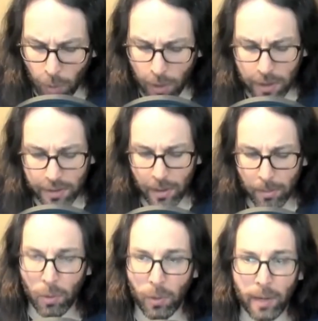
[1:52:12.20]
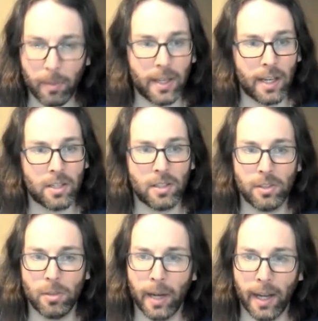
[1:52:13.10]
What are some
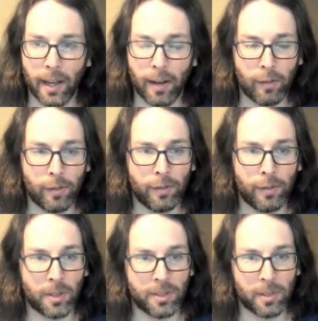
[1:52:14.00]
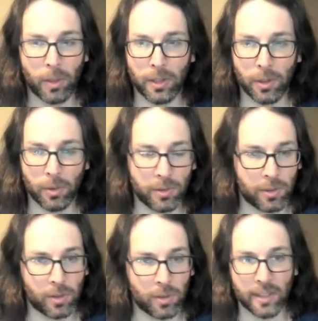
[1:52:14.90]
recommendations you might have for someone
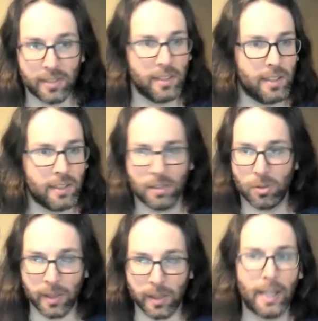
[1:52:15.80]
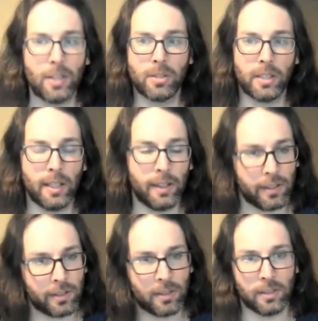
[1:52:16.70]
who's listened to this, is really interested in
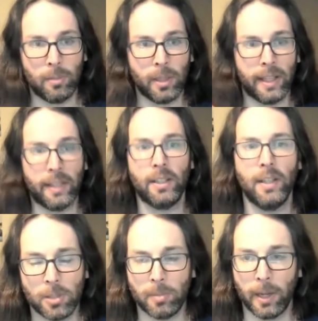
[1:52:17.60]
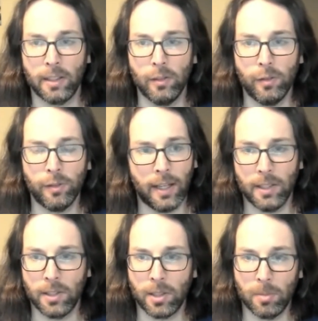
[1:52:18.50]
this simulator perspective
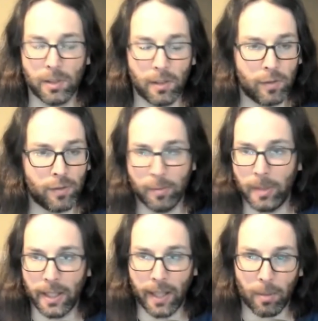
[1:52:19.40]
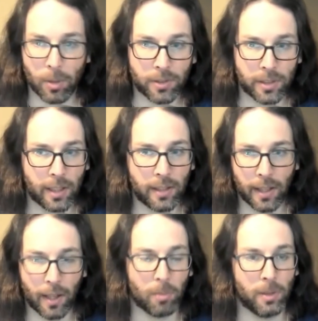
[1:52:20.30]
in terms of being able to
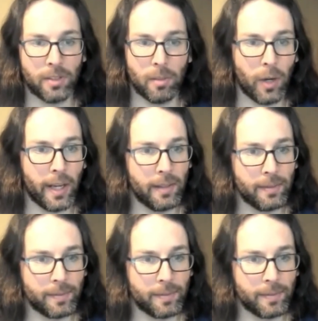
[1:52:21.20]
help in some way?